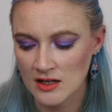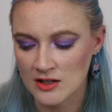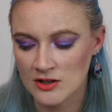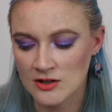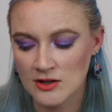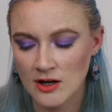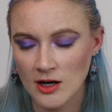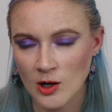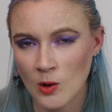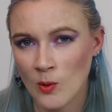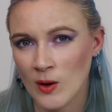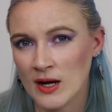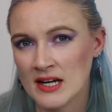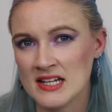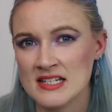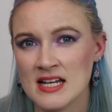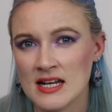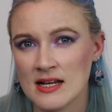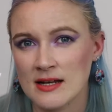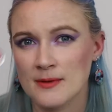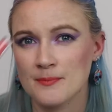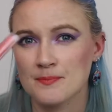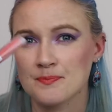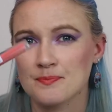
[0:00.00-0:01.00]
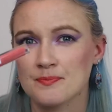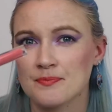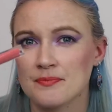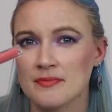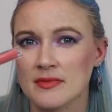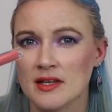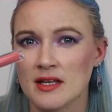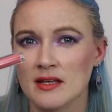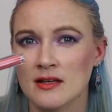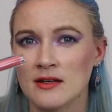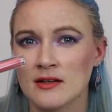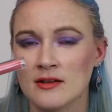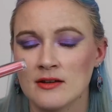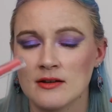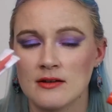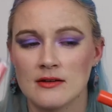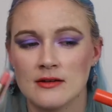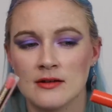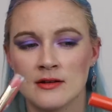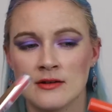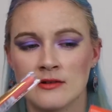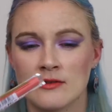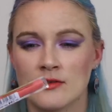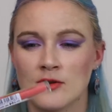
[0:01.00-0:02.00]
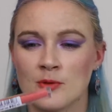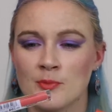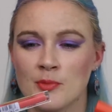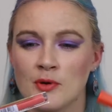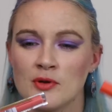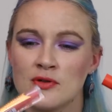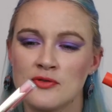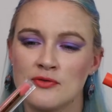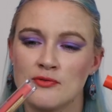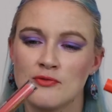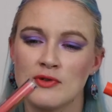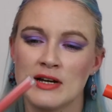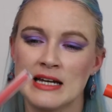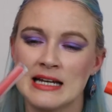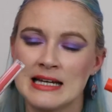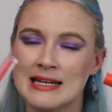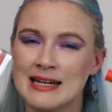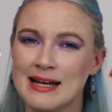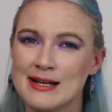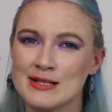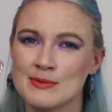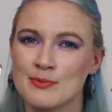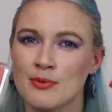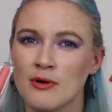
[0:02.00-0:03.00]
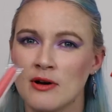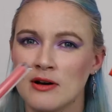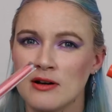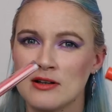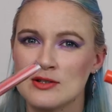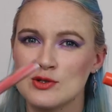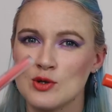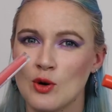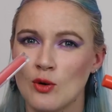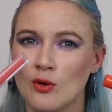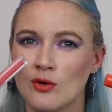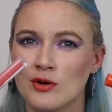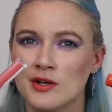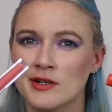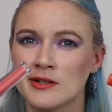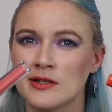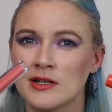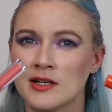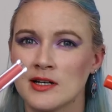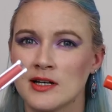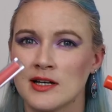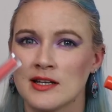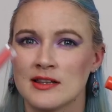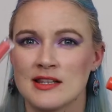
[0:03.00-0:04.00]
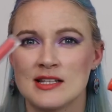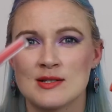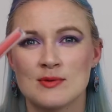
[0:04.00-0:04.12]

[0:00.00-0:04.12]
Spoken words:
not quite as, you know, they're both really nice products on.